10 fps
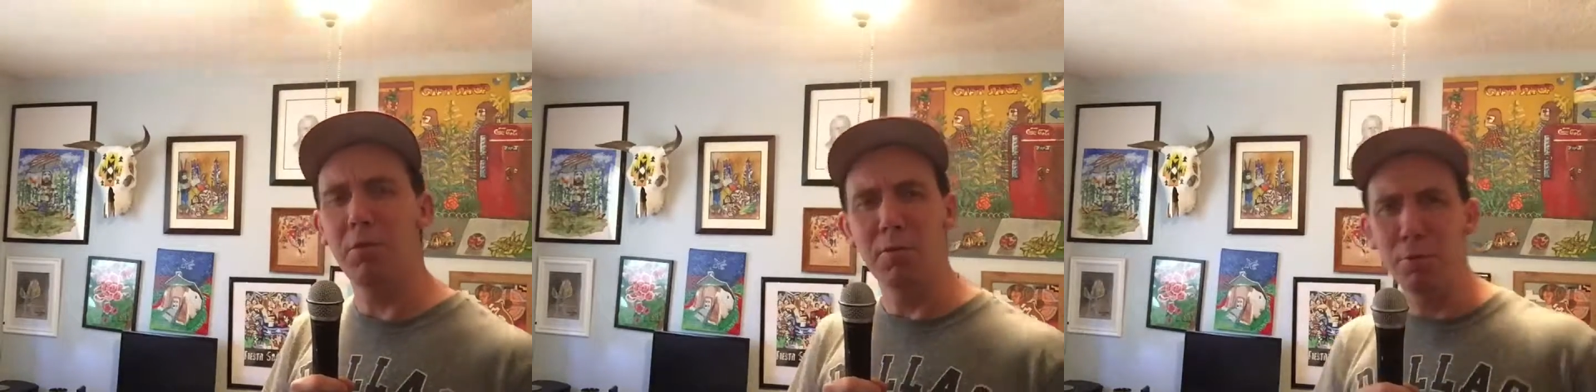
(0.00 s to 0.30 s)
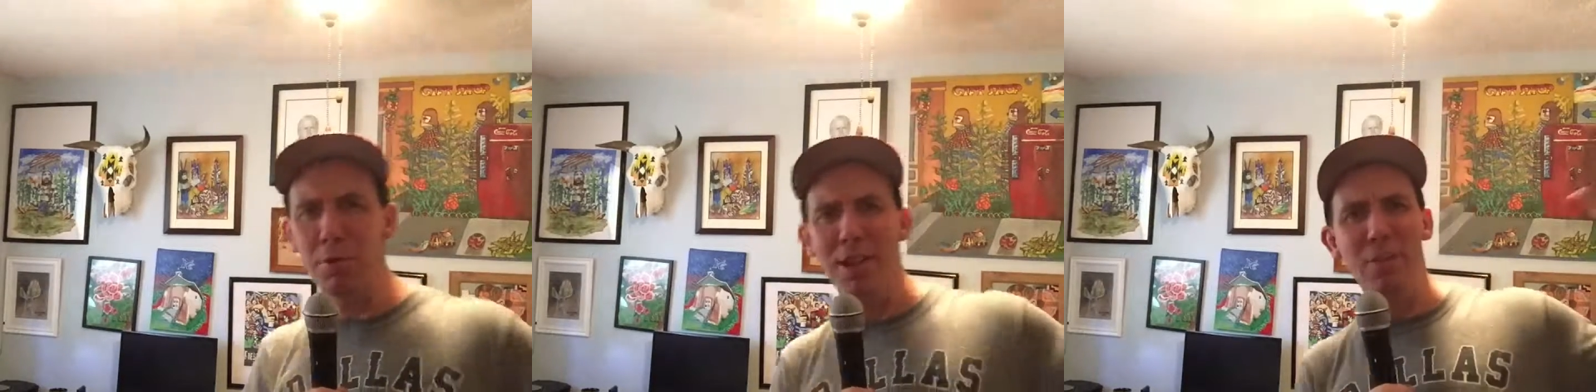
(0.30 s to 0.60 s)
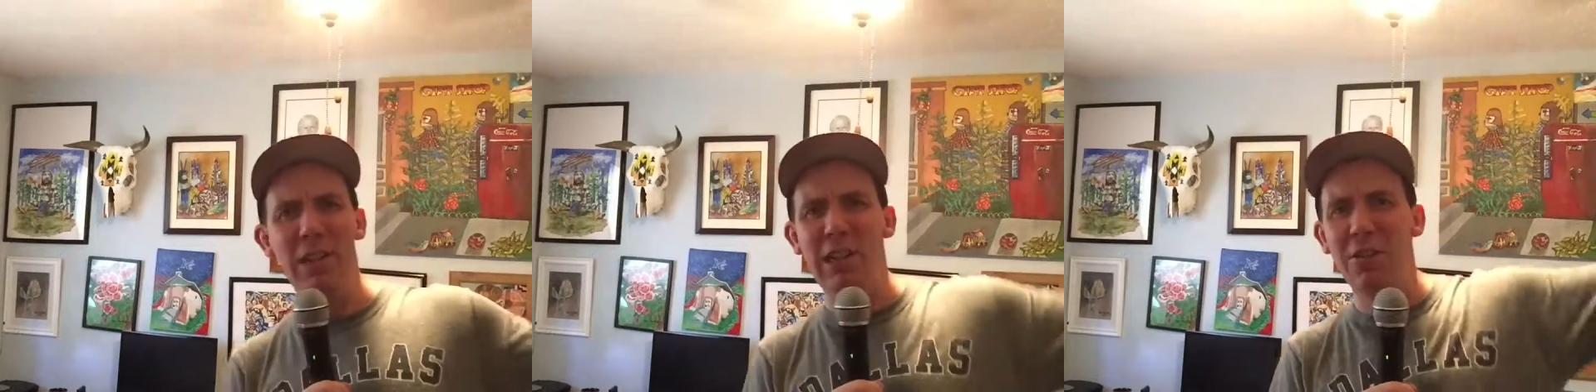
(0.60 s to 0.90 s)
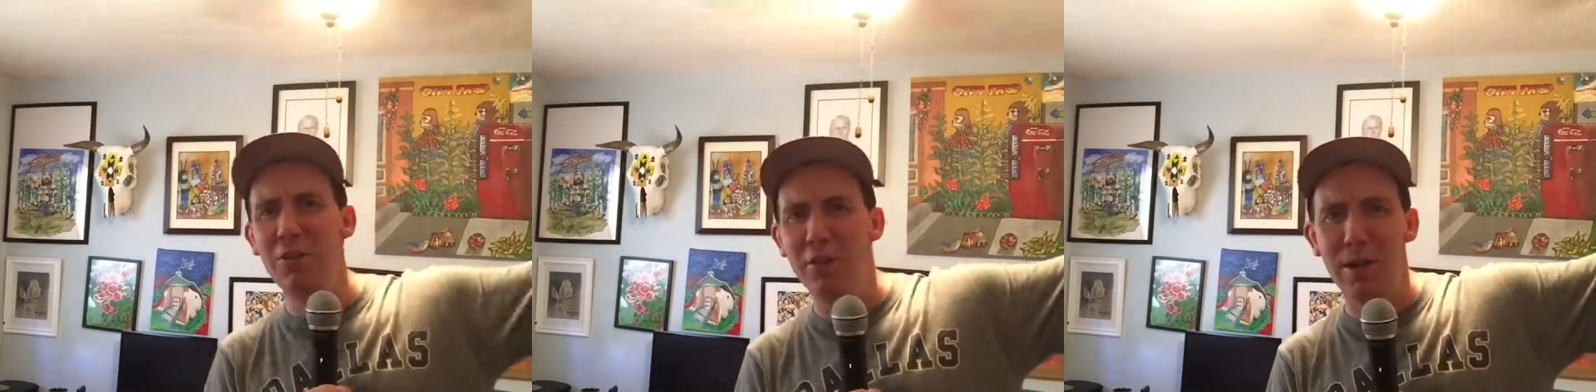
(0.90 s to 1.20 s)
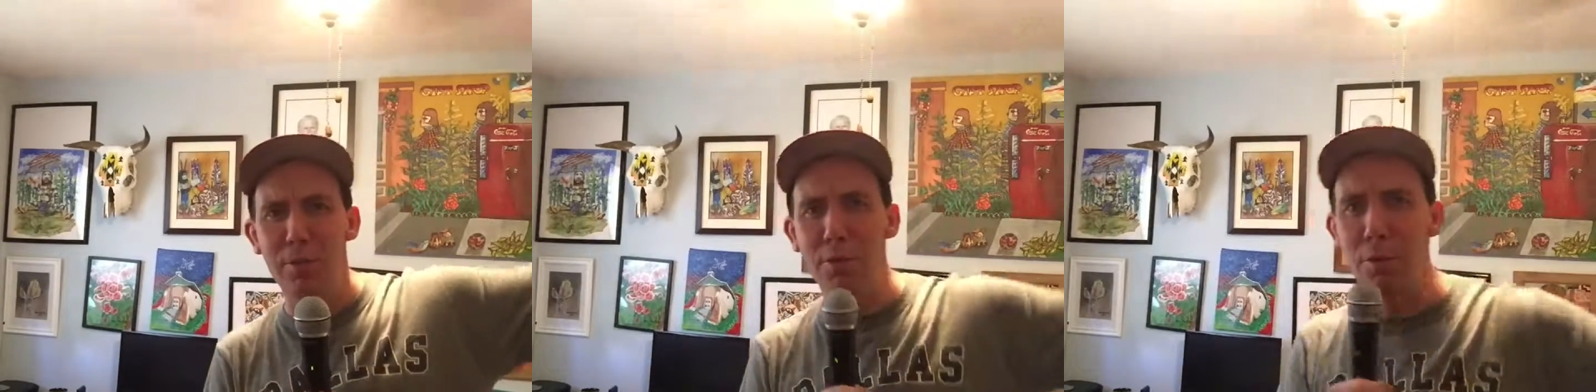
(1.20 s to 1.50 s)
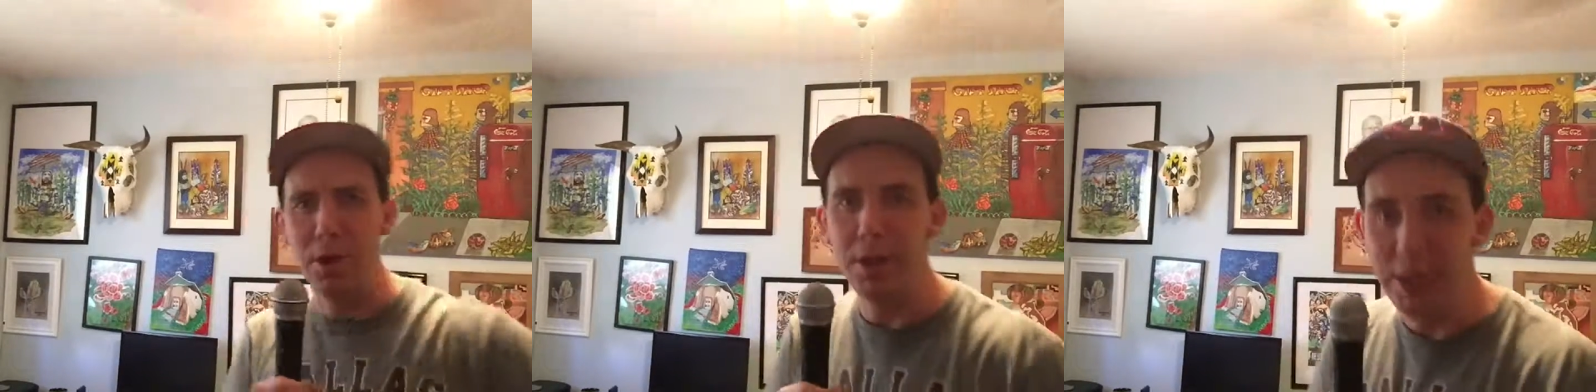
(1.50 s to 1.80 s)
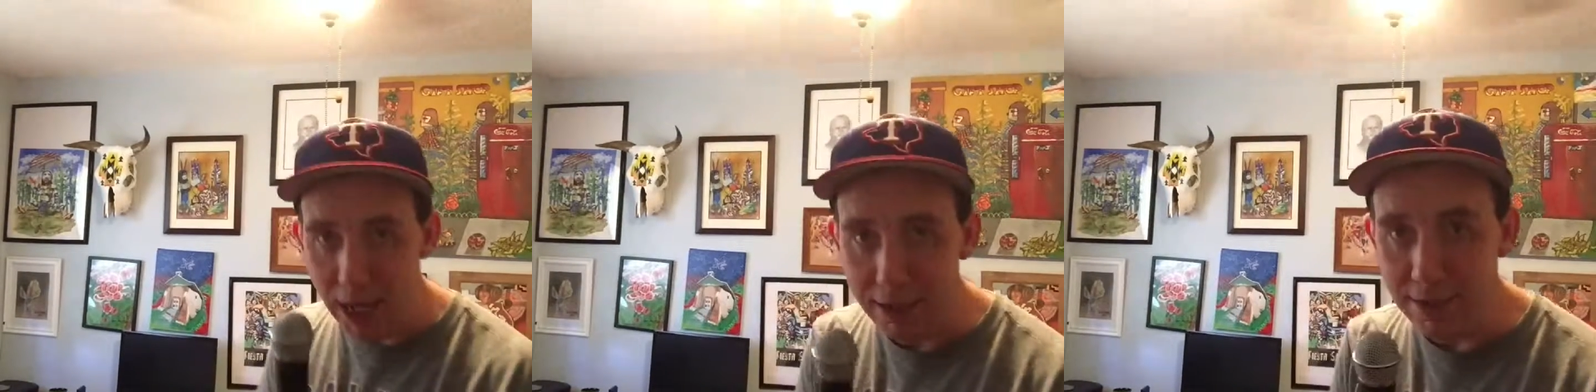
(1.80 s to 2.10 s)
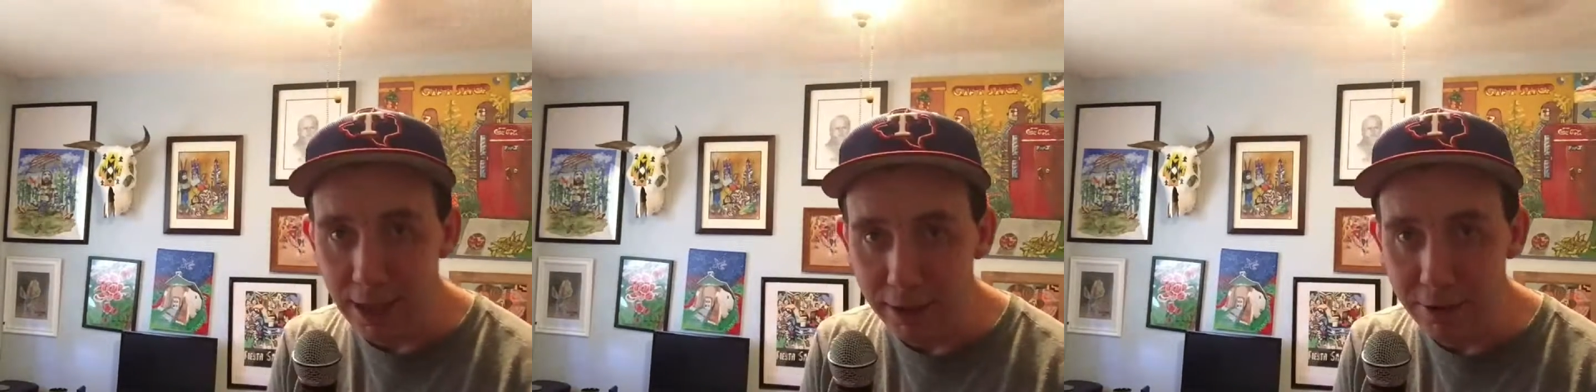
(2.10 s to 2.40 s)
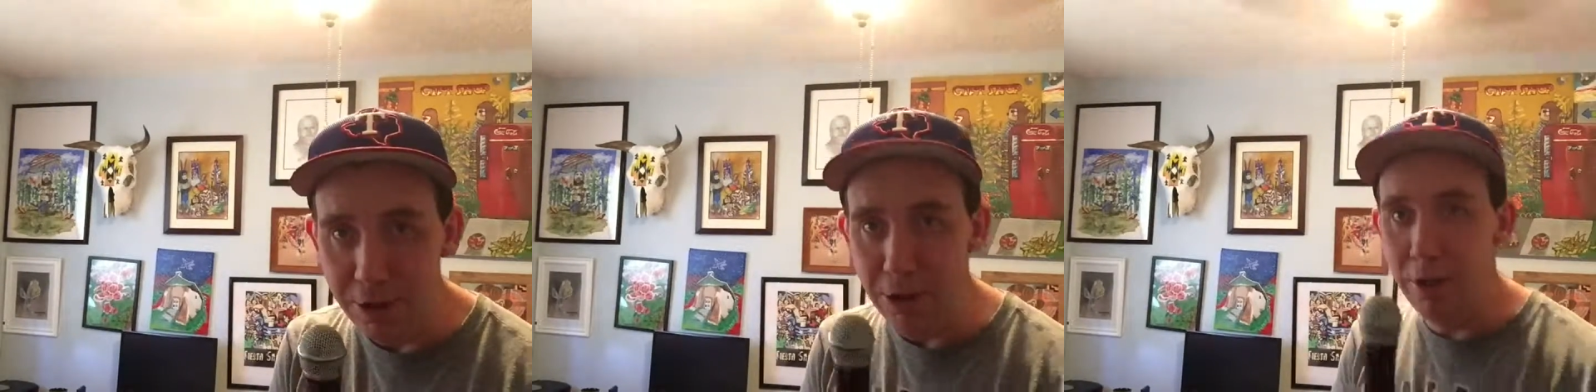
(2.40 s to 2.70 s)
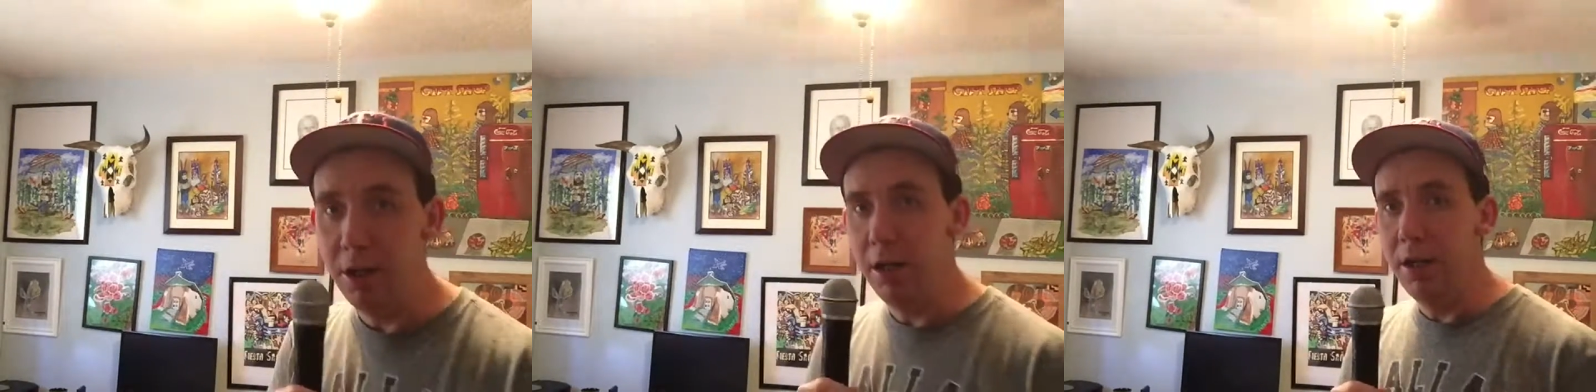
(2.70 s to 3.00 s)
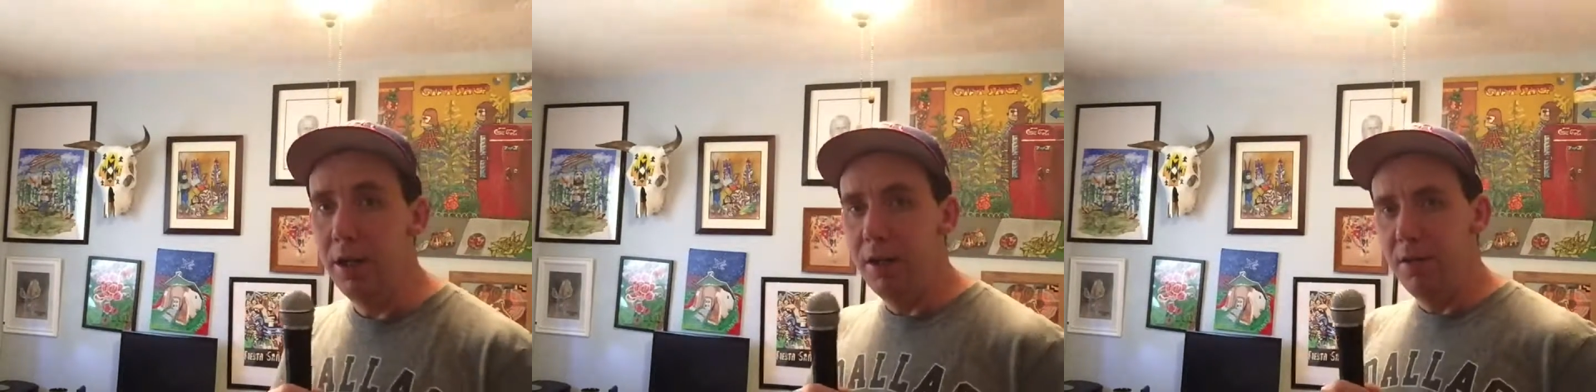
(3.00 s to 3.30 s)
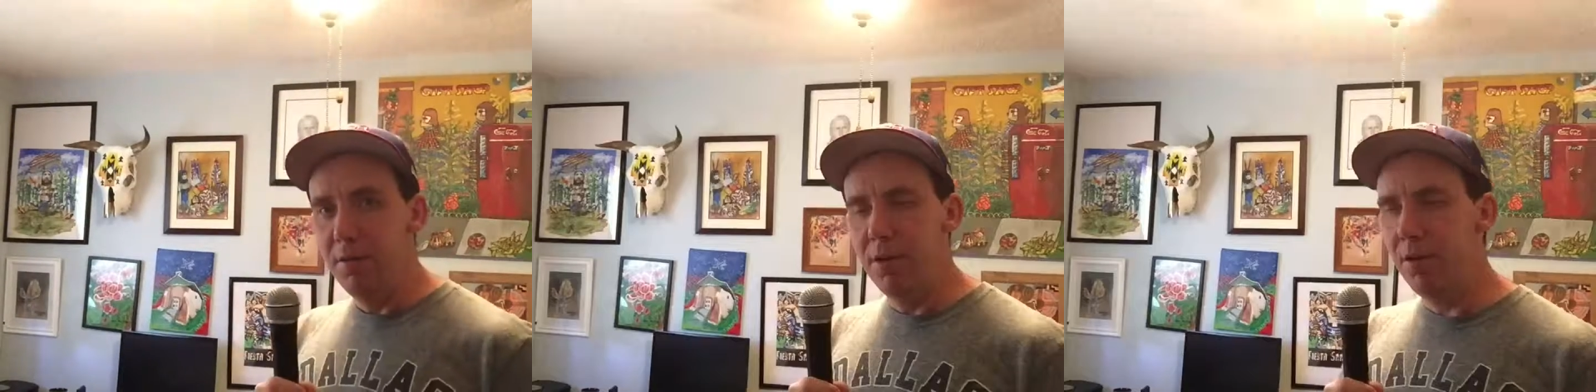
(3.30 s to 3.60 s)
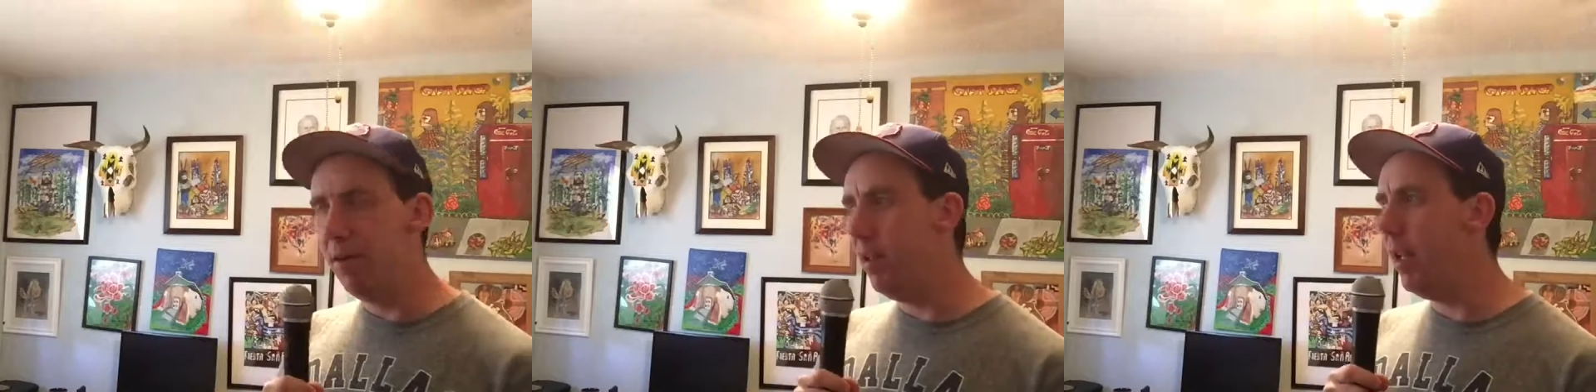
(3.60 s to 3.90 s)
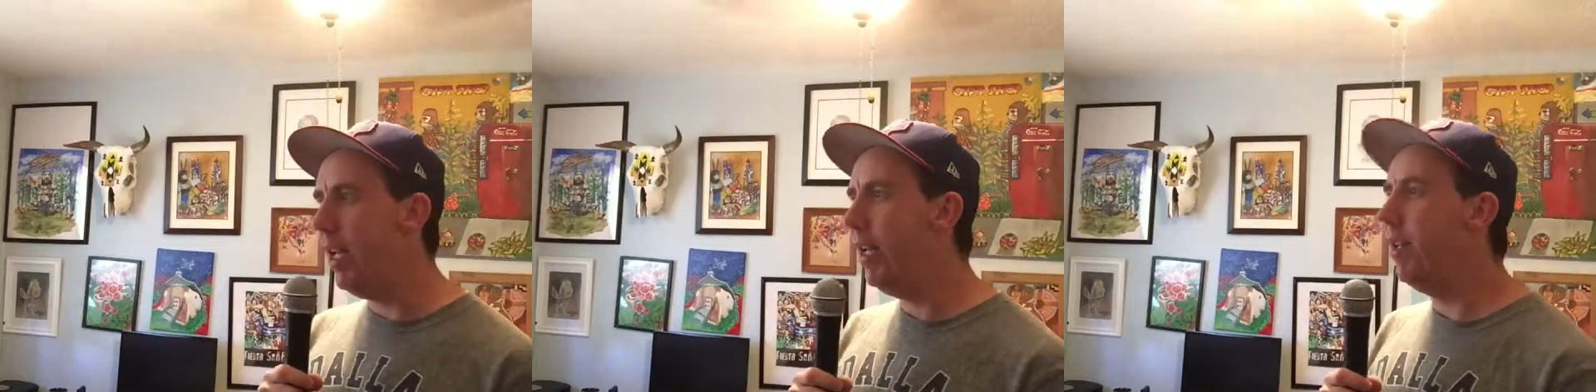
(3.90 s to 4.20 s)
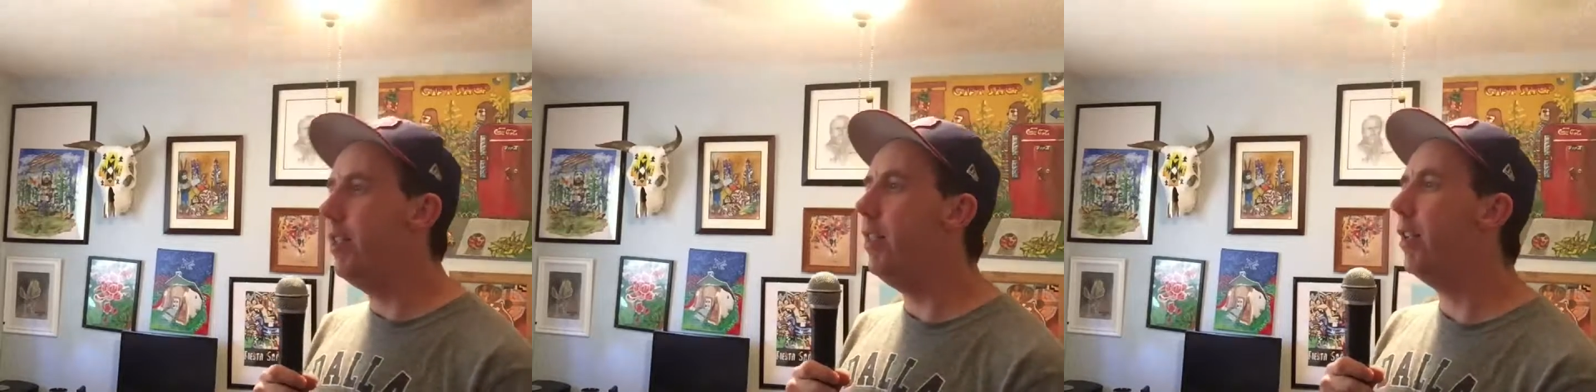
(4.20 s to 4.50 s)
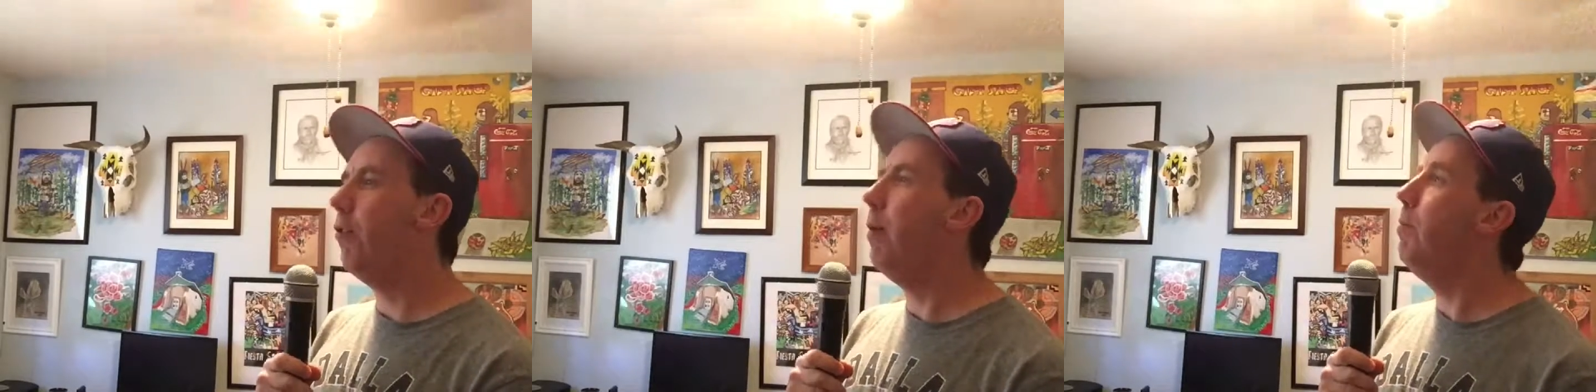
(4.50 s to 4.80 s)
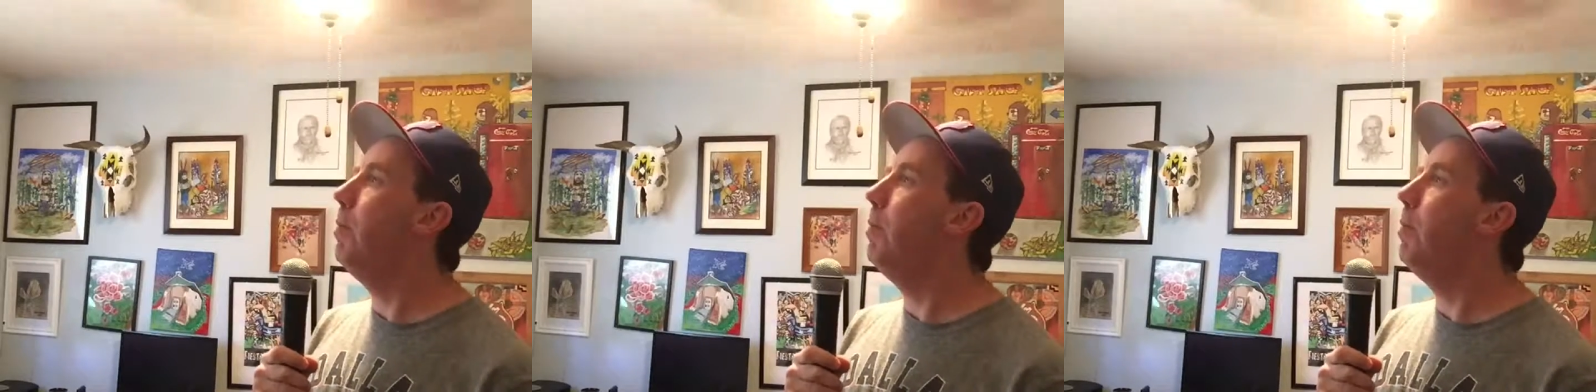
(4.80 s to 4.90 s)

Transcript: we'll play them in the new temple, but that's next year. And the great